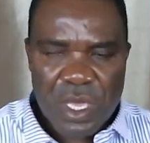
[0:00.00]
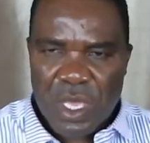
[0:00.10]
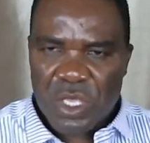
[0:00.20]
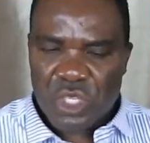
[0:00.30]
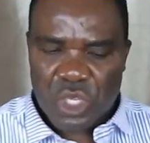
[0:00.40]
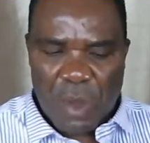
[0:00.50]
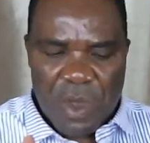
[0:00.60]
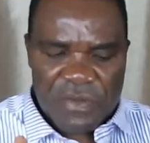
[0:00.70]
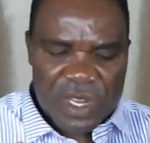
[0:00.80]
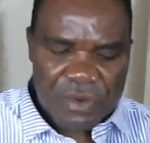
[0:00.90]
Some
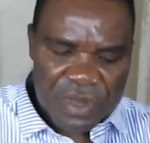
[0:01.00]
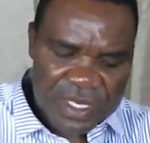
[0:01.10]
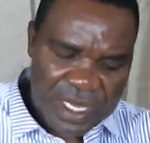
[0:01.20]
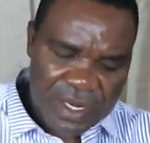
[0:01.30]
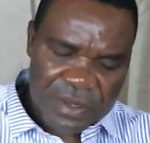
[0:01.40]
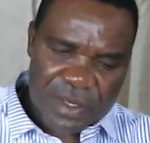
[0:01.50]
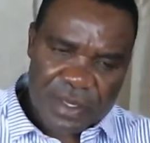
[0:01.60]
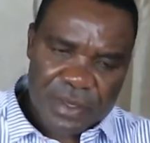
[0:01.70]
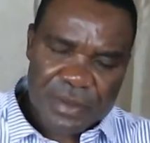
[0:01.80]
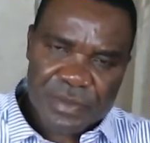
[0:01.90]
of the reasons
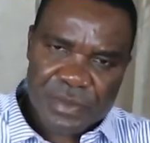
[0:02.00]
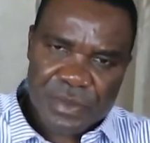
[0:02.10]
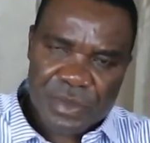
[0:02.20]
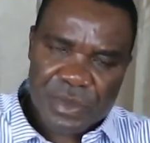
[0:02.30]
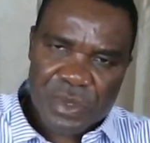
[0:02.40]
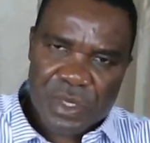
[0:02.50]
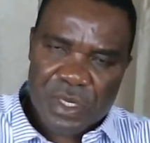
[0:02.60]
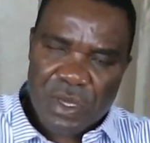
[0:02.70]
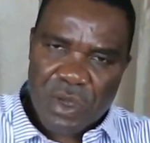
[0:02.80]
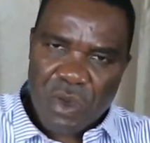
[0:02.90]

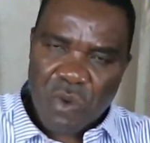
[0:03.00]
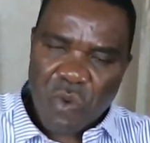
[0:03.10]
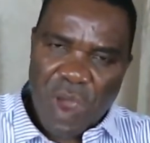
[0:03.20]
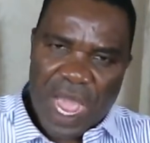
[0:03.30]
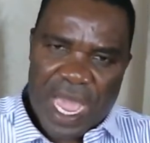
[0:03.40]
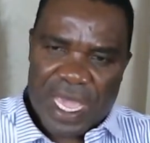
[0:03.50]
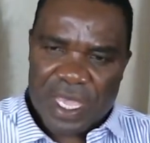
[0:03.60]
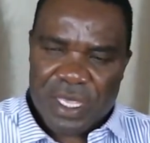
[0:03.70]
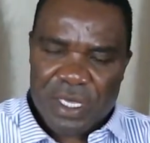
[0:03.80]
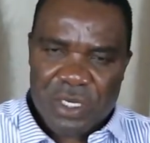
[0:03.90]
why